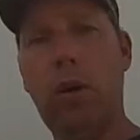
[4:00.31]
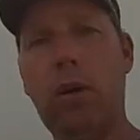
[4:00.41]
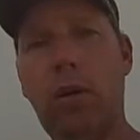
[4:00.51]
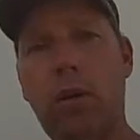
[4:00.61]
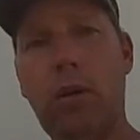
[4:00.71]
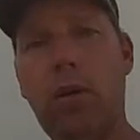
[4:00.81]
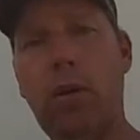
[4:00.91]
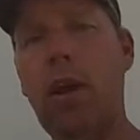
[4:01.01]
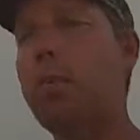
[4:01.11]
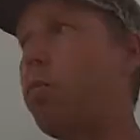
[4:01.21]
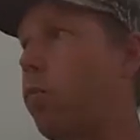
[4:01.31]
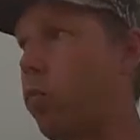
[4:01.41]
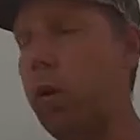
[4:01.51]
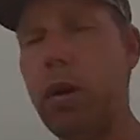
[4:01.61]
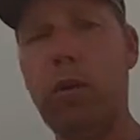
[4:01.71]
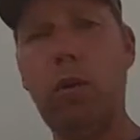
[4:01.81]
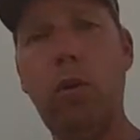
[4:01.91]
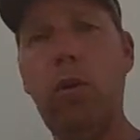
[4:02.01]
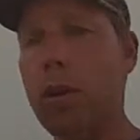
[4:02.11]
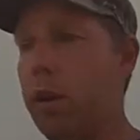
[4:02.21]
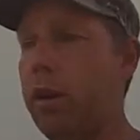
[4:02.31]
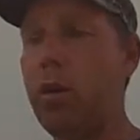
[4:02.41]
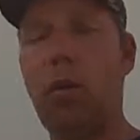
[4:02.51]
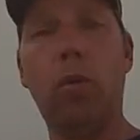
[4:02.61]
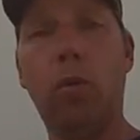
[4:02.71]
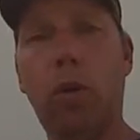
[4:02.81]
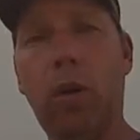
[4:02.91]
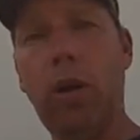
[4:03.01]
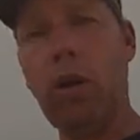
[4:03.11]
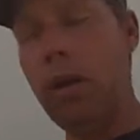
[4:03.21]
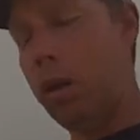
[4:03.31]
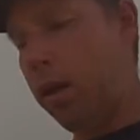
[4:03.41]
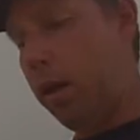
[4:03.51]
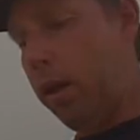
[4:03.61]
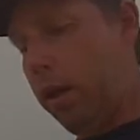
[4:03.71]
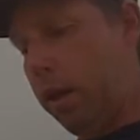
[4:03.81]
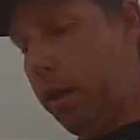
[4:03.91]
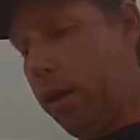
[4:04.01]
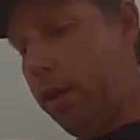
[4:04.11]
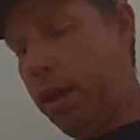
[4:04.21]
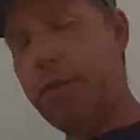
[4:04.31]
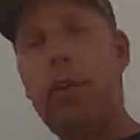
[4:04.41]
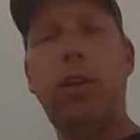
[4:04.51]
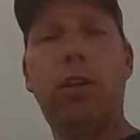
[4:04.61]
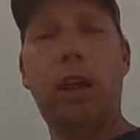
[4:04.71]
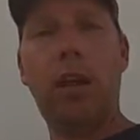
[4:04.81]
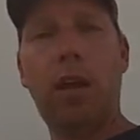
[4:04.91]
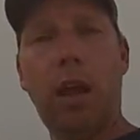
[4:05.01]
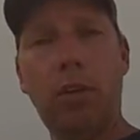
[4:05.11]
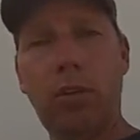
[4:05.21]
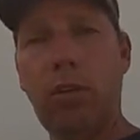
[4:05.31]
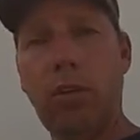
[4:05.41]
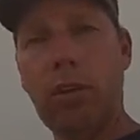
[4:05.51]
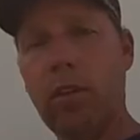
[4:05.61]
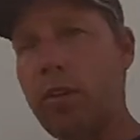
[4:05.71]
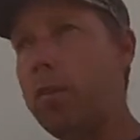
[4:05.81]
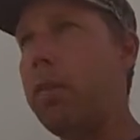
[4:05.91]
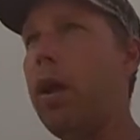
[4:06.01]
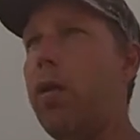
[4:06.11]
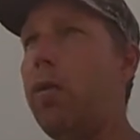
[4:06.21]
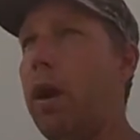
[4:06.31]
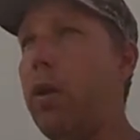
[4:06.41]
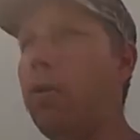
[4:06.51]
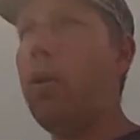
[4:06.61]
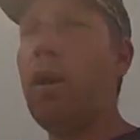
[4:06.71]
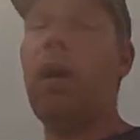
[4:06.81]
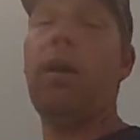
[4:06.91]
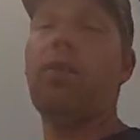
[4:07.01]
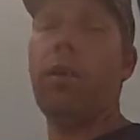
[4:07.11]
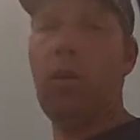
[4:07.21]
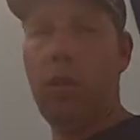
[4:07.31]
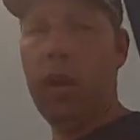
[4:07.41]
ahead and hook this up, run it through, and let it go to work. It definitely sanitizes your system. Now, I don't know how often you